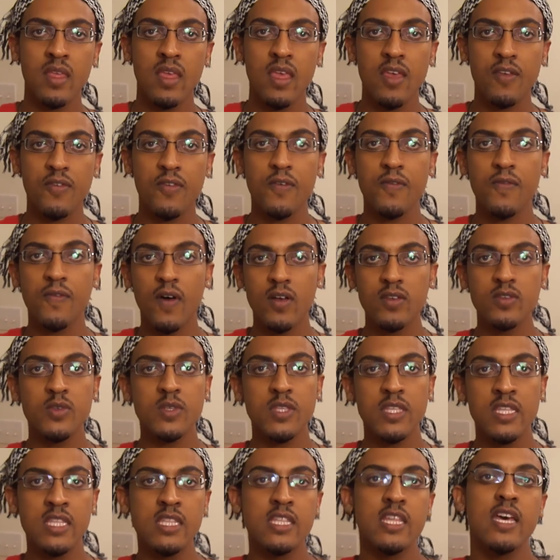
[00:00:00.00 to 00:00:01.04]
if it falls
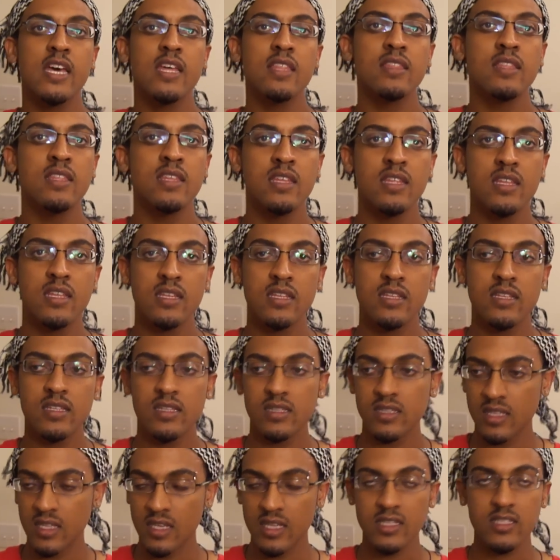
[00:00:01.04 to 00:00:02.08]
within that,
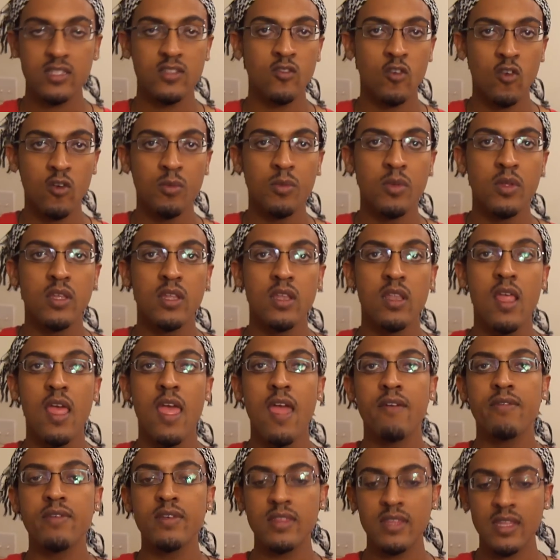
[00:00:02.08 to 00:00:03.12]
then it's normal, and
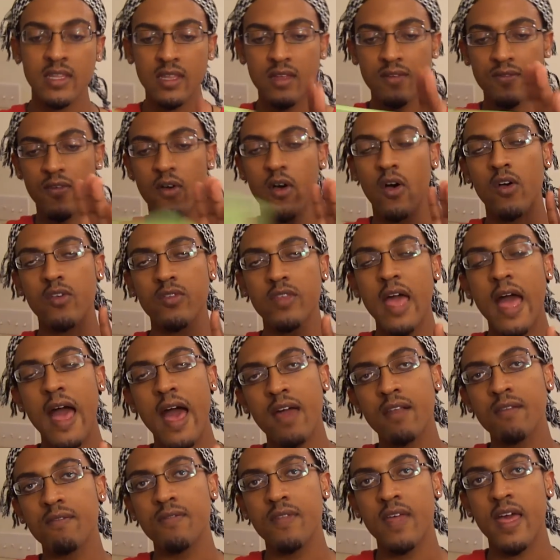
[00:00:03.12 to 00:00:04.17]
everything that falls
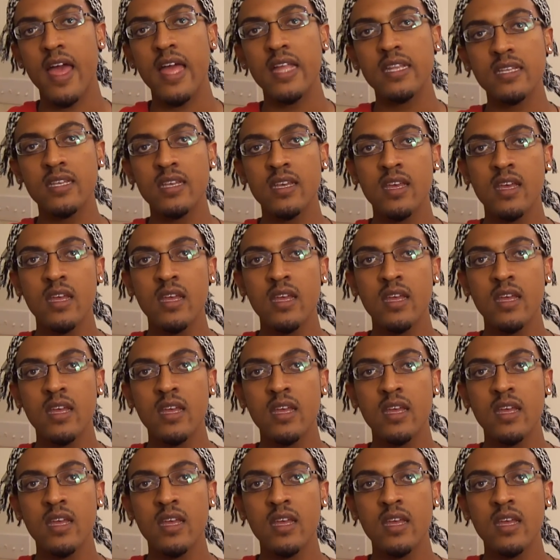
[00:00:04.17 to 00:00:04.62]
out of that,